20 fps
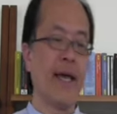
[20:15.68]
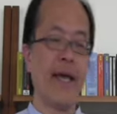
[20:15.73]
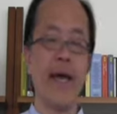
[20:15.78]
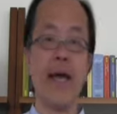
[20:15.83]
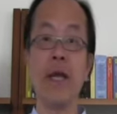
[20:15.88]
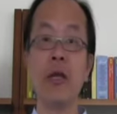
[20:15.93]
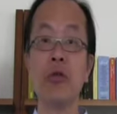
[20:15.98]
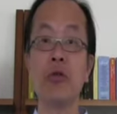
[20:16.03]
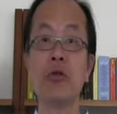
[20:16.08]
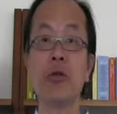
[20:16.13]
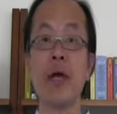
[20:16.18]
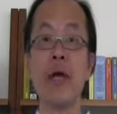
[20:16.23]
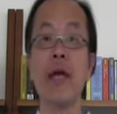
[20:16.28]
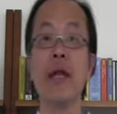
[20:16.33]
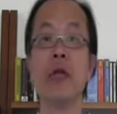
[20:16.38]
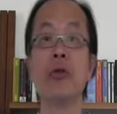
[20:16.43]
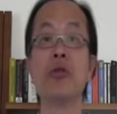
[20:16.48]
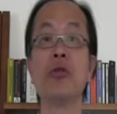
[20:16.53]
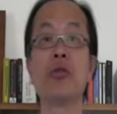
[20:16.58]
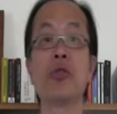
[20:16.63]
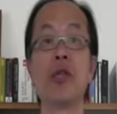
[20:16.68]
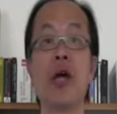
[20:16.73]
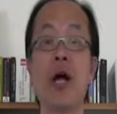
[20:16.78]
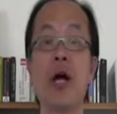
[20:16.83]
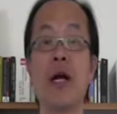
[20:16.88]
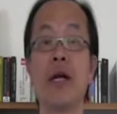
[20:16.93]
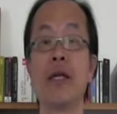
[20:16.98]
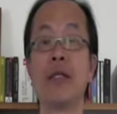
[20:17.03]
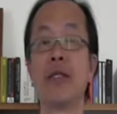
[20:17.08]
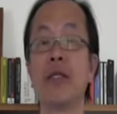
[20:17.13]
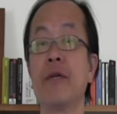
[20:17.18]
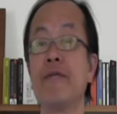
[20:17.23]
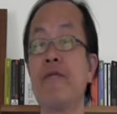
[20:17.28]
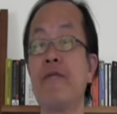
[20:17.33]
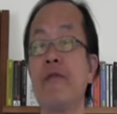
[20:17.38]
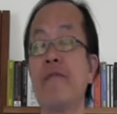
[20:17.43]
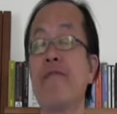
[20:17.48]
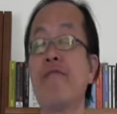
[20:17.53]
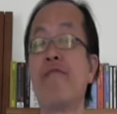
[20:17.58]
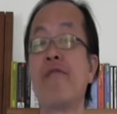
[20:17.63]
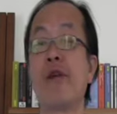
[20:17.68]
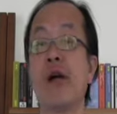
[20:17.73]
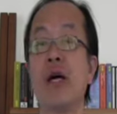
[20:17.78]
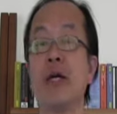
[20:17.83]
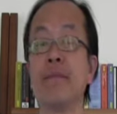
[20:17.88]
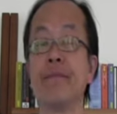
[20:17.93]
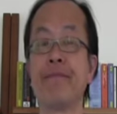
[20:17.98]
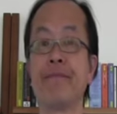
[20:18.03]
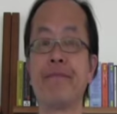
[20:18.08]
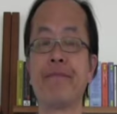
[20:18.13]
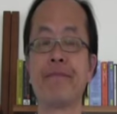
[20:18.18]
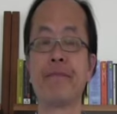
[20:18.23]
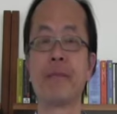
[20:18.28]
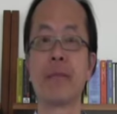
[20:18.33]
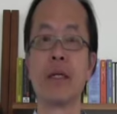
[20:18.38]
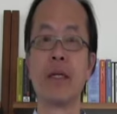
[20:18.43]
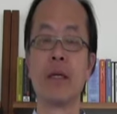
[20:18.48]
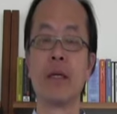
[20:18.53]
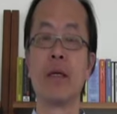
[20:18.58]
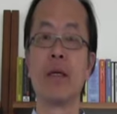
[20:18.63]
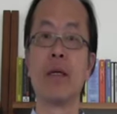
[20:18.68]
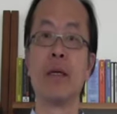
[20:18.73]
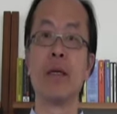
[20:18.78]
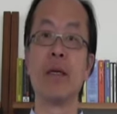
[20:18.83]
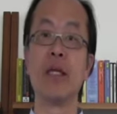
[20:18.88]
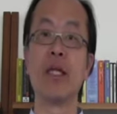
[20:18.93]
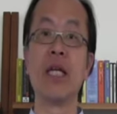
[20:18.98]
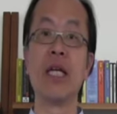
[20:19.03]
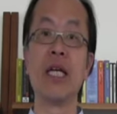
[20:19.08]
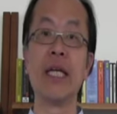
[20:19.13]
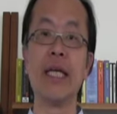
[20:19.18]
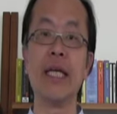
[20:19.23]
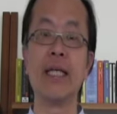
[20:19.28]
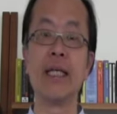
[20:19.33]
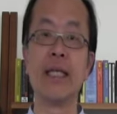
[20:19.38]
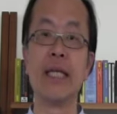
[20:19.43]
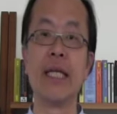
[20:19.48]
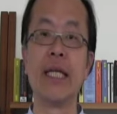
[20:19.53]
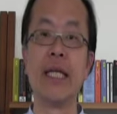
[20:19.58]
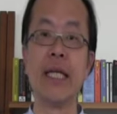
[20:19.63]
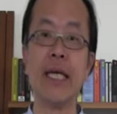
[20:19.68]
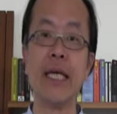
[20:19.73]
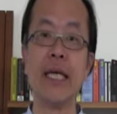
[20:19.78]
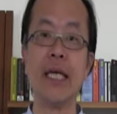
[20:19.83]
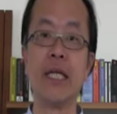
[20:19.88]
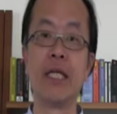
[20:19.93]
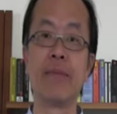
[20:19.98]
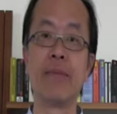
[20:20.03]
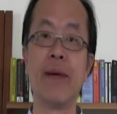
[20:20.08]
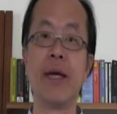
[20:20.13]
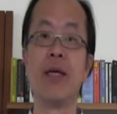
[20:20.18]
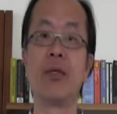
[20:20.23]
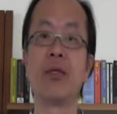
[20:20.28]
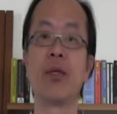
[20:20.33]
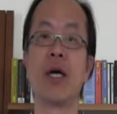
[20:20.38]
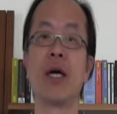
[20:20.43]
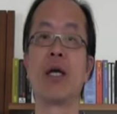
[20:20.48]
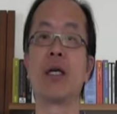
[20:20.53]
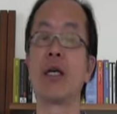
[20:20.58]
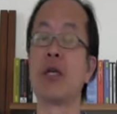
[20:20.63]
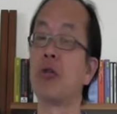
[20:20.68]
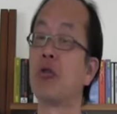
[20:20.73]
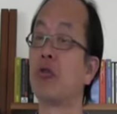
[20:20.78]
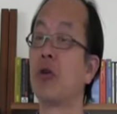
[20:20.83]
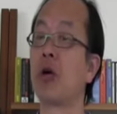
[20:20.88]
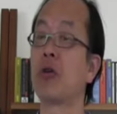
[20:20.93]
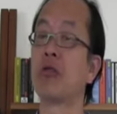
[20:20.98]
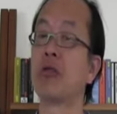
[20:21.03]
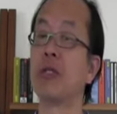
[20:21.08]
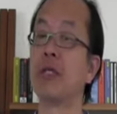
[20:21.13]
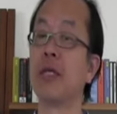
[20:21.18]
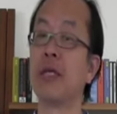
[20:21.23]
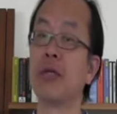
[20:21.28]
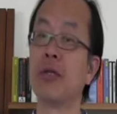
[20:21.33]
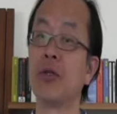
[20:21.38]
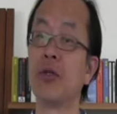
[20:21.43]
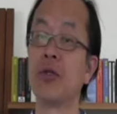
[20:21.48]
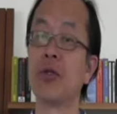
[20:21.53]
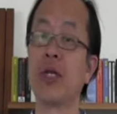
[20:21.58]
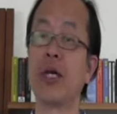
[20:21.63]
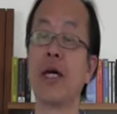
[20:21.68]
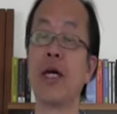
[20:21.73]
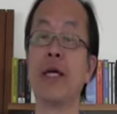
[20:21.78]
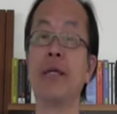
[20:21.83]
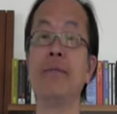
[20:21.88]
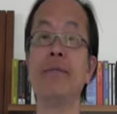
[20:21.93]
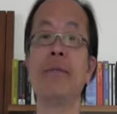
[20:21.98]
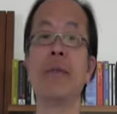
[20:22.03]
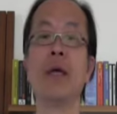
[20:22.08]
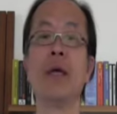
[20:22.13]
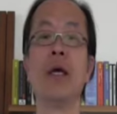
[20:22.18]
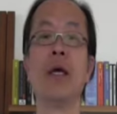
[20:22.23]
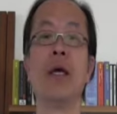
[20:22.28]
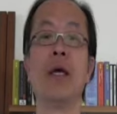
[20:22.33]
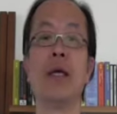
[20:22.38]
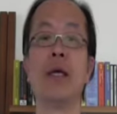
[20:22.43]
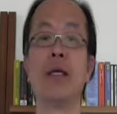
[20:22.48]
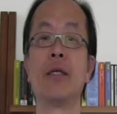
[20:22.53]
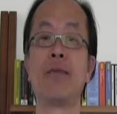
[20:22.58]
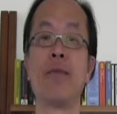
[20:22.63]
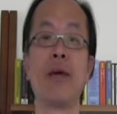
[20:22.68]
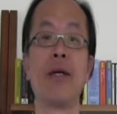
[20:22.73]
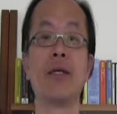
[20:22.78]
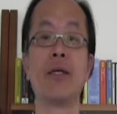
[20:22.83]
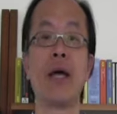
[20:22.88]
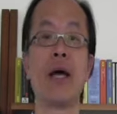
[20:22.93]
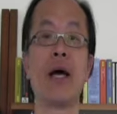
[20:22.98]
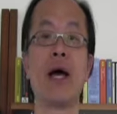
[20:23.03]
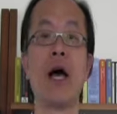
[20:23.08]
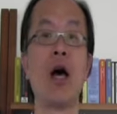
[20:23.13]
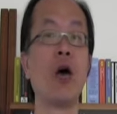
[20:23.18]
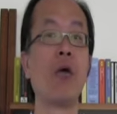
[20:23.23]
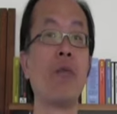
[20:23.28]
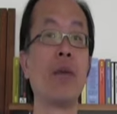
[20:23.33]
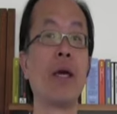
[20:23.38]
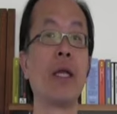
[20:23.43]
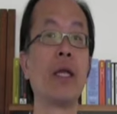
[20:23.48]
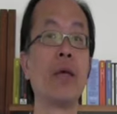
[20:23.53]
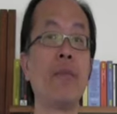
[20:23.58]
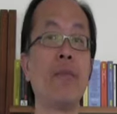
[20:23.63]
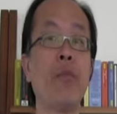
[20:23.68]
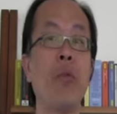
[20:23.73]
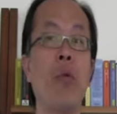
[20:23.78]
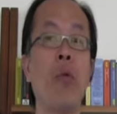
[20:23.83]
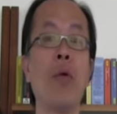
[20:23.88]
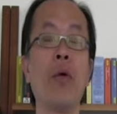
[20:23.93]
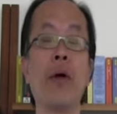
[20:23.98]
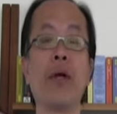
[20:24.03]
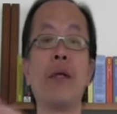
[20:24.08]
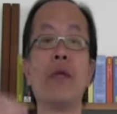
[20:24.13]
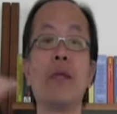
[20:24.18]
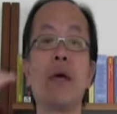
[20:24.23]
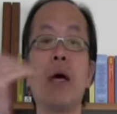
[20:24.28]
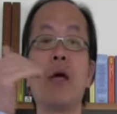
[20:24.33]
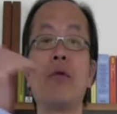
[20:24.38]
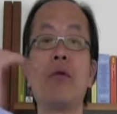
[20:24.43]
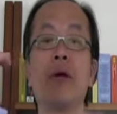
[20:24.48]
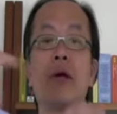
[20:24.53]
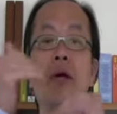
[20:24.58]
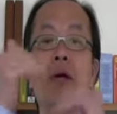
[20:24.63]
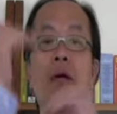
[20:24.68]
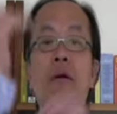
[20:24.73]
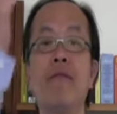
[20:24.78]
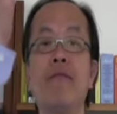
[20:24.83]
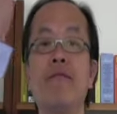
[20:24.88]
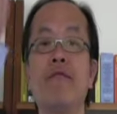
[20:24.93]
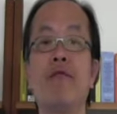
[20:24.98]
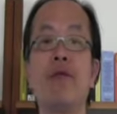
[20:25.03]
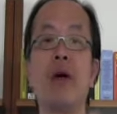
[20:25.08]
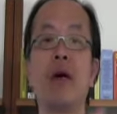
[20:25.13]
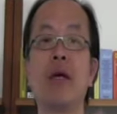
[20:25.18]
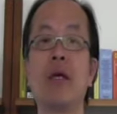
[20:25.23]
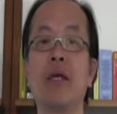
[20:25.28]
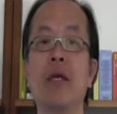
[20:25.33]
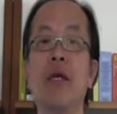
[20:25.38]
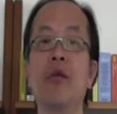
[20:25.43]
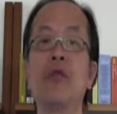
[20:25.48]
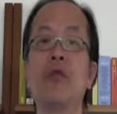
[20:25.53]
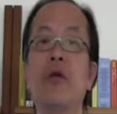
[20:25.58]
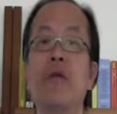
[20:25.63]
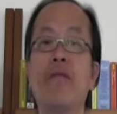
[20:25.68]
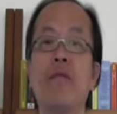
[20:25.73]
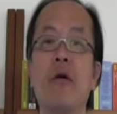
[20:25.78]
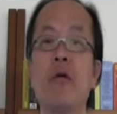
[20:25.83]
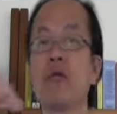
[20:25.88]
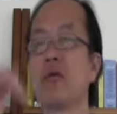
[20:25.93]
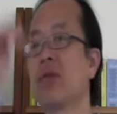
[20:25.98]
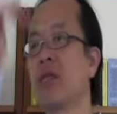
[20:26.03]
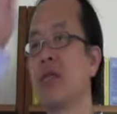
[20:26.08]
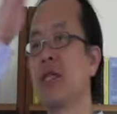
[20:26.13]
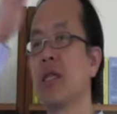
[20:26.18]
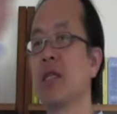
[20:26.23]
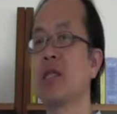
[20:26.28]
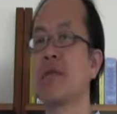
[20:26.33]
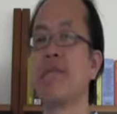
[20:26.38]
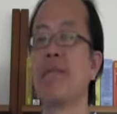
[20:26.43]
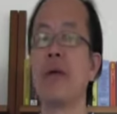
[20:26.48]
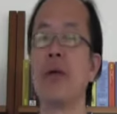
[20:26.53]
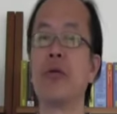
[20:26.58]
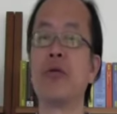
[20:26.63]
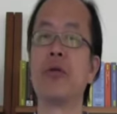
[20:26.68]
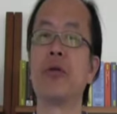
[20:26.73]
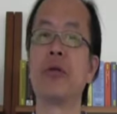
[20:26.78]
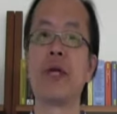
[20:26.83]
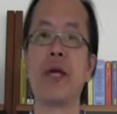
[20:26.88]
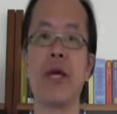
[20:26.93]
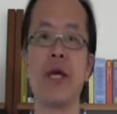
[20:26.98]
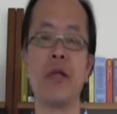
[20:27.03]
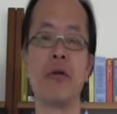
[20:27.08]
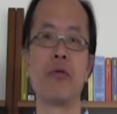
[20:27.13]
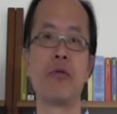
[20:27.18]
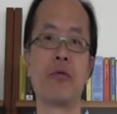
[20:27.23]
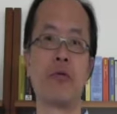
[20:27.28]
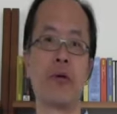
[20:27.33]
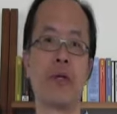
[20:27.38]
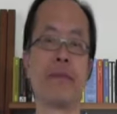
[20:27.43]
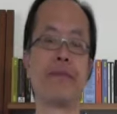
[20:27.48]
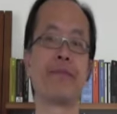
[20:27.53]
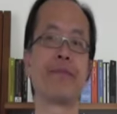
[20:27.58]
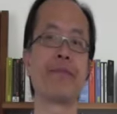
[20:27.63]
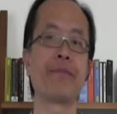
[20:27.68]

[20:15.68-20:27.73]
Energy Star is different from the LEED. The LEED is based on construction and design. It's based on how many points that you earn from each of those 6 major categories.